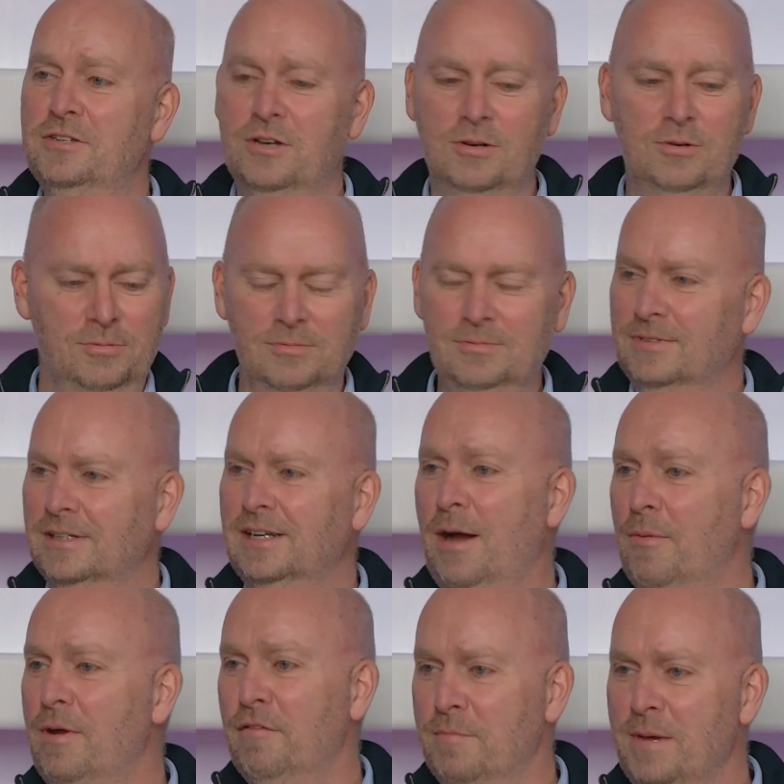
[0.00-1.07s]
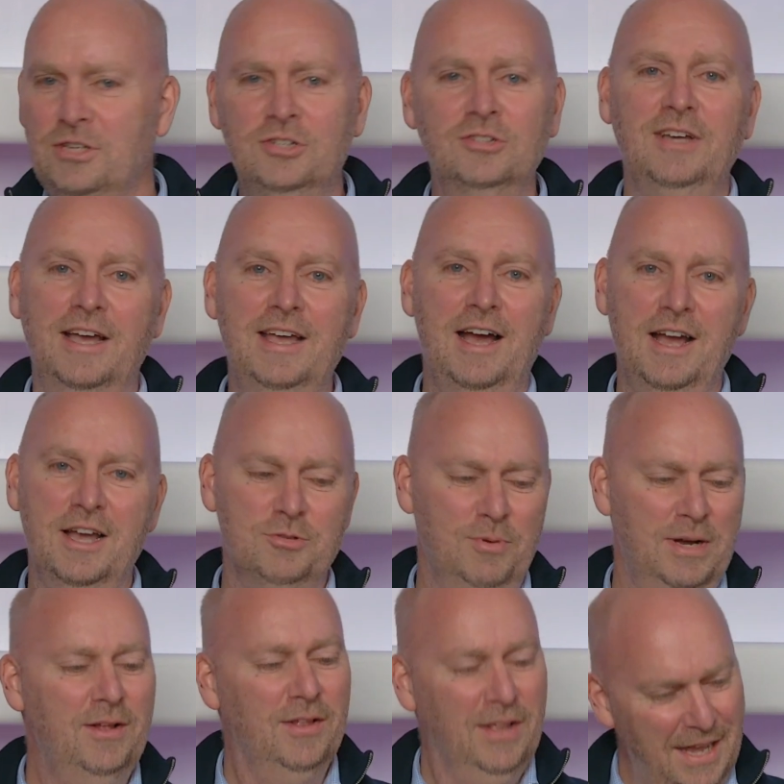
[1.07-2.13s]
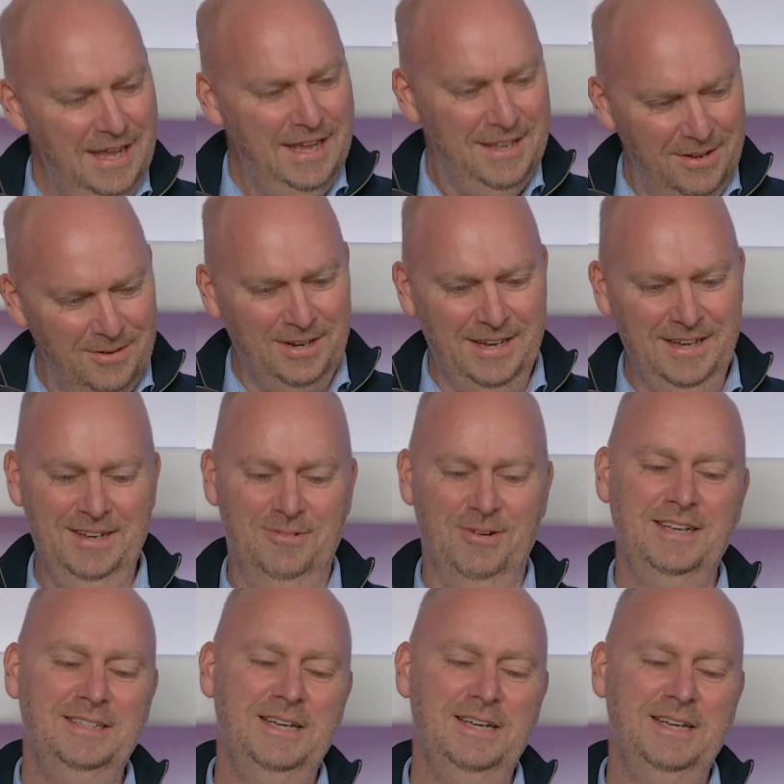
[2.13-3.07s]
So now we have mentioned AI as well. Okay, great.